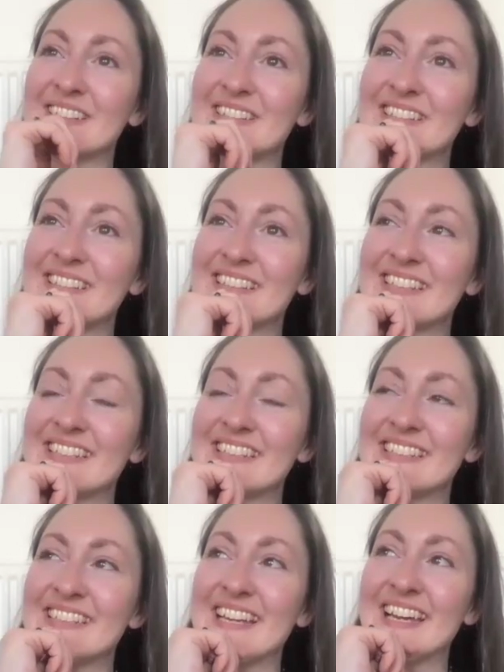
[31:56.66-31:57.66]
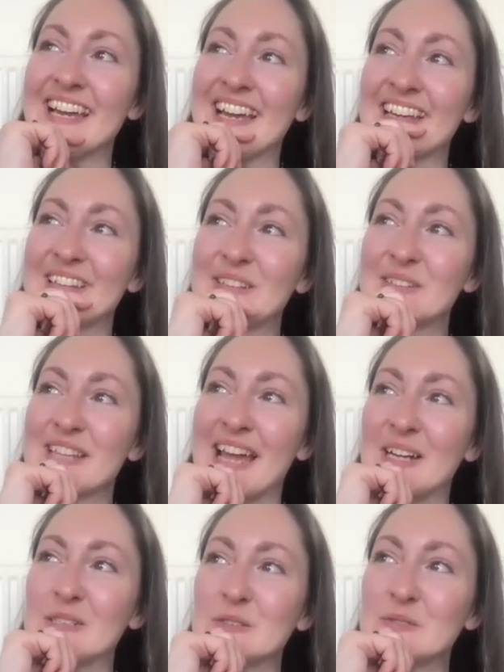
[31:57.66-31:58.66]
sale. Yeah, there was a
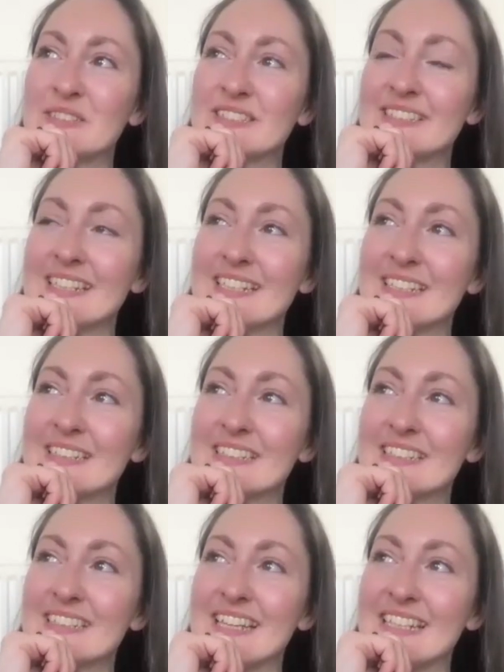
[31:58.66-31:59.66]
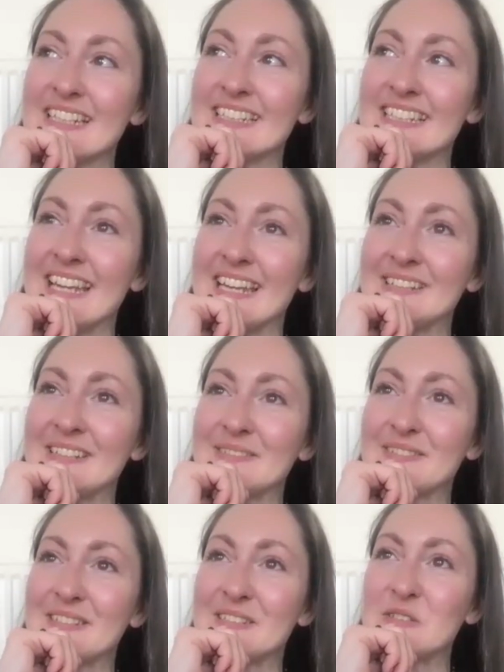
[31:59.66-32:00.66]
house for sale like at the end
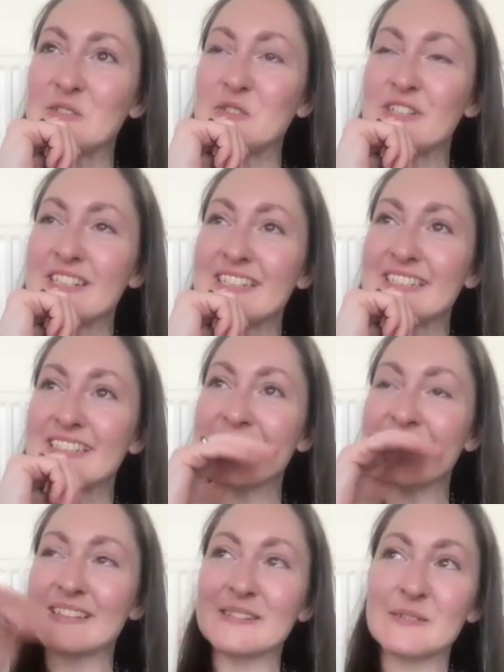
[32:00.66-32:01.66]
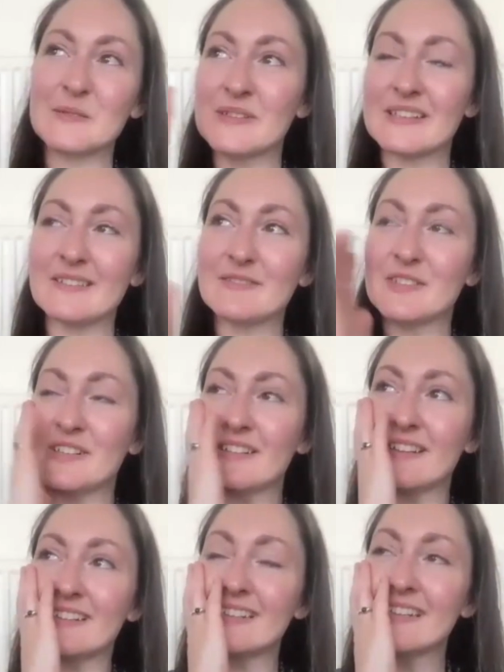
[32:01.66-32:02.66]
of this street that we lived
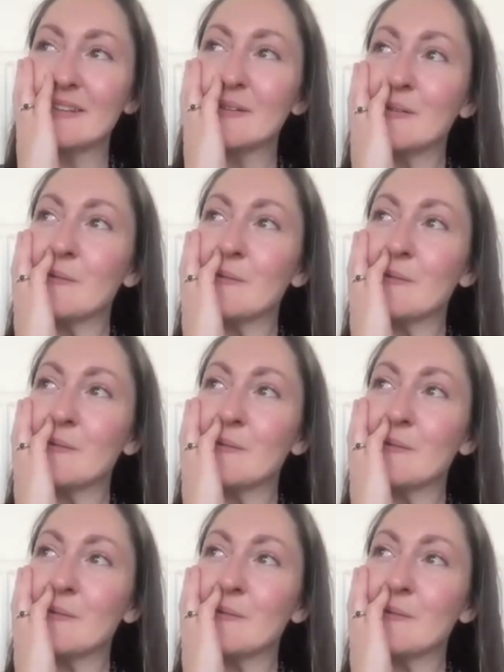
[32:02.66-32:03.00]
on, and